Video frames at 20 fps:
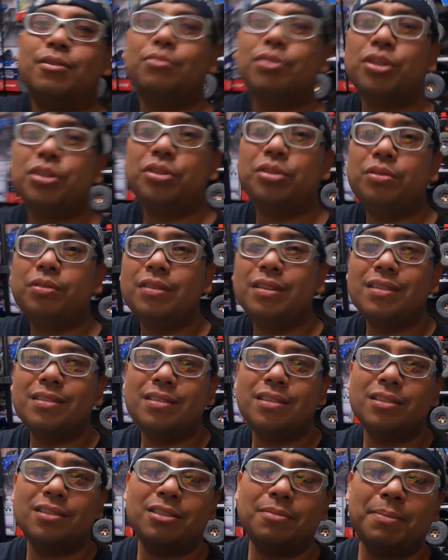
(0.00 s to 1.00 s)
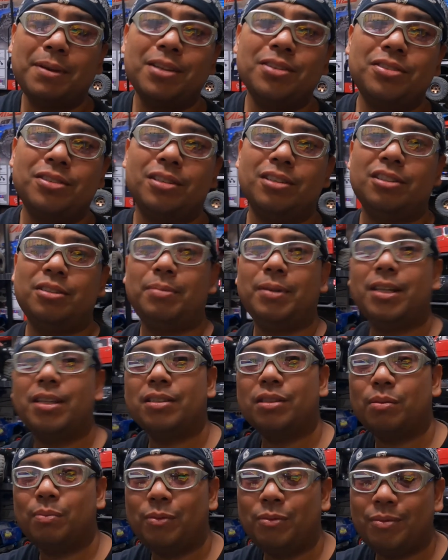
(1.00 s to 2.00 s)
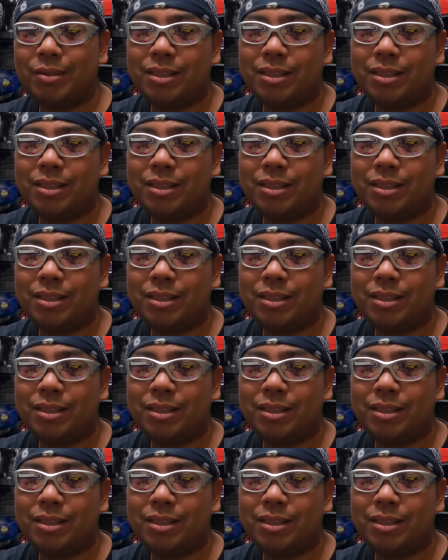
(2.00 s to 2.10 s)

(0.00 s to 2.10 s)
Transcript: I want to tune in suspension. It's because I'm gonna